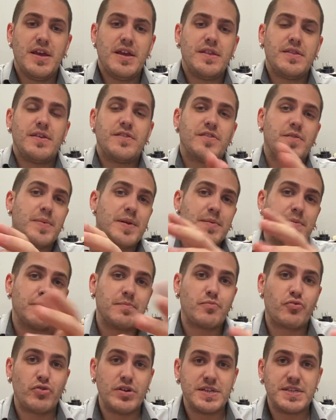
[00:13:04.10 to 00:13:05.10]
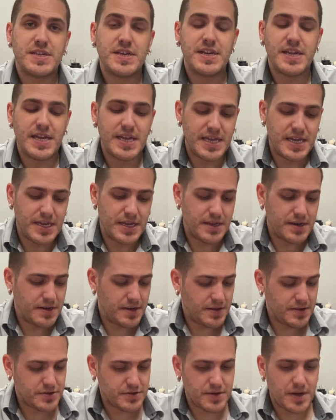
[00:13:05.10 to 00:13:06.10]
These have been printed in
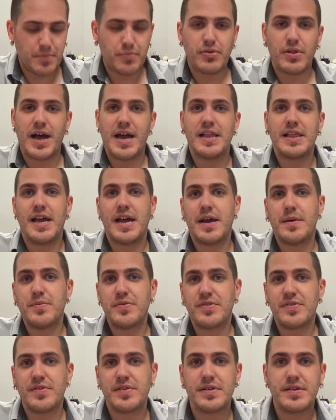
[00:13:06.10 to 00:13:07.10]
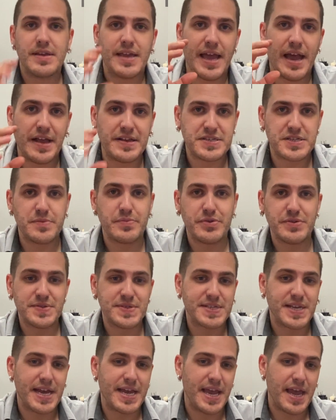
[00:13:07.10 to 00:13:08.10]
Apply Labs castable
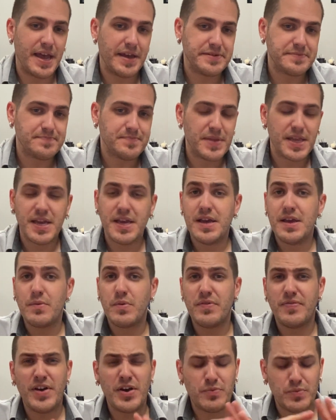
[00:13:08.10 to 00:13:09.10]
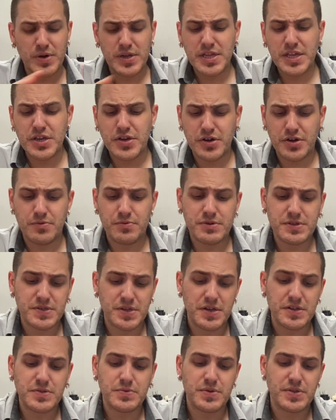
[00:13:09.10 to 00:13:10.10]
cyan. We've had really good
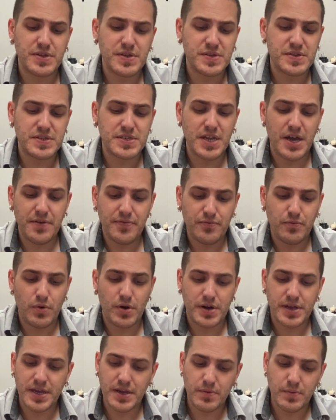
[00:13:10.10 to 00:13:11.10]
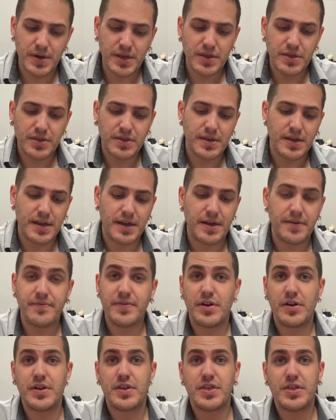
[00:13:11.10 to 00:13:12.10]
results with this stuff working with
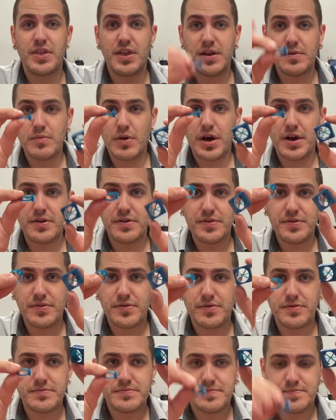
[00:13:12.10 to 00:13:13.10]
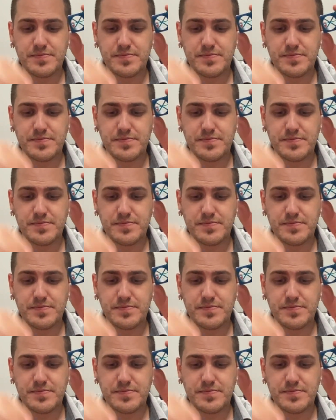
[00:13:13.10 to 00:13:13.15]
very thin models,